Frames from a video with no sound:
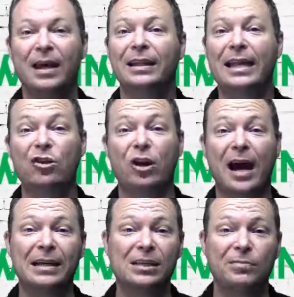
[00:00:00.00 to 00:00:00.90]
Let your
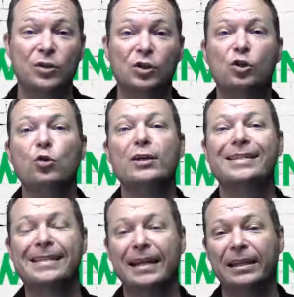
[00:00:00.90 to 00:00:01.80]
customers do the
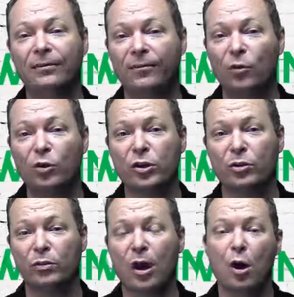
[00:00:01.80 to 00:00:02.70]
selling for
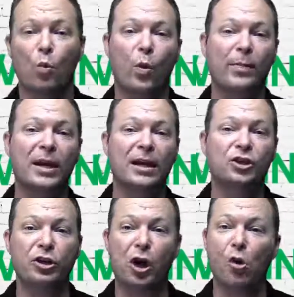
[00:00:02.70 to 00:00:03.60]
you. Webinar
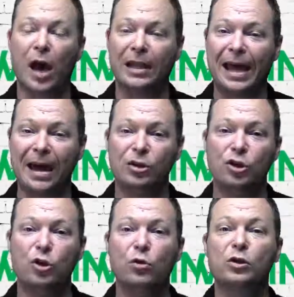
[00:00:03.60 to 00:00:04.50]
Geo allows
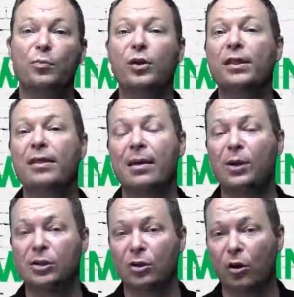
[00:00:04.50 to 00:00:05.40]
you to bring them
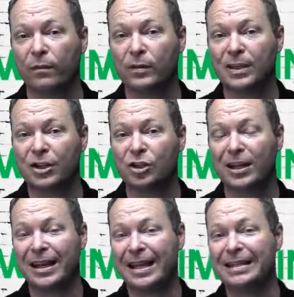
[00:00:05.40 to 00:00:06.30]
into the
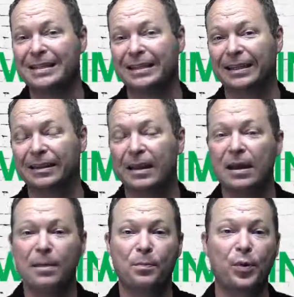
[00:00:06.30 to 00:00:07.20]
conversation easily,
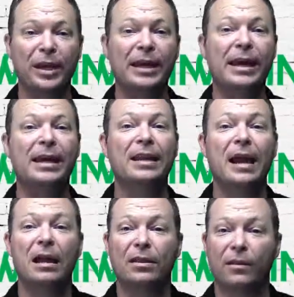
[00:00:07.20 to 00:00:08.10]
bringing
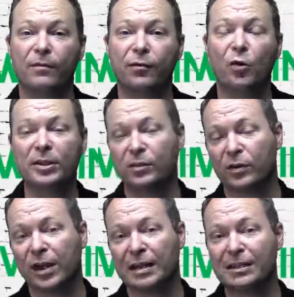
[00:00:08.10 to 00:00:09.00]
in the voice of a
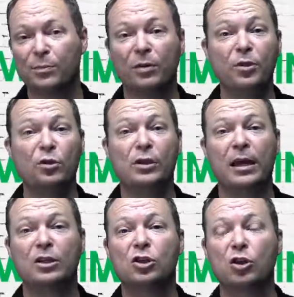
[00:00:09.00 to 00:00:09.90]
customer using
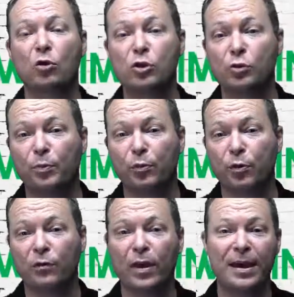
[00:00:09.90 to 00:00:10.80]
that social
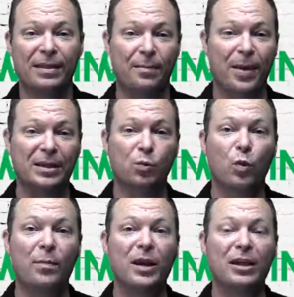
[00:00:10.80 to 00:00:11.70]
proof that makes
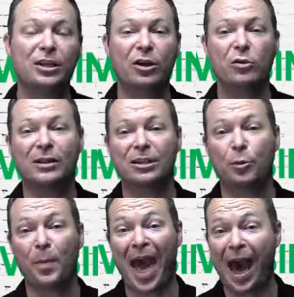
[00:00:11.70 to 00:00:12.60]
Webinar Geo such a
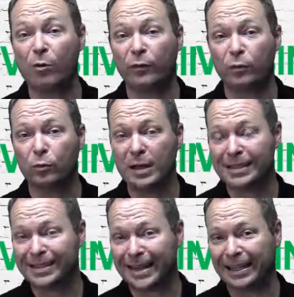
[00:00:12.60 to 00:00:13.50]
powerful
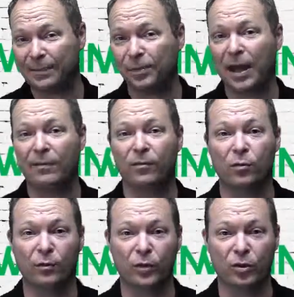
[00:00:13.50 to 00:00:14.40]
selling
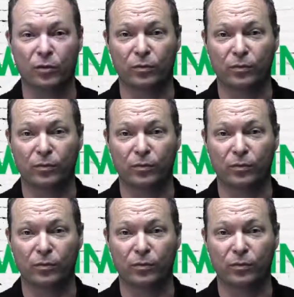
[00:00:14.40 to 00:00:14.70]
platform for you.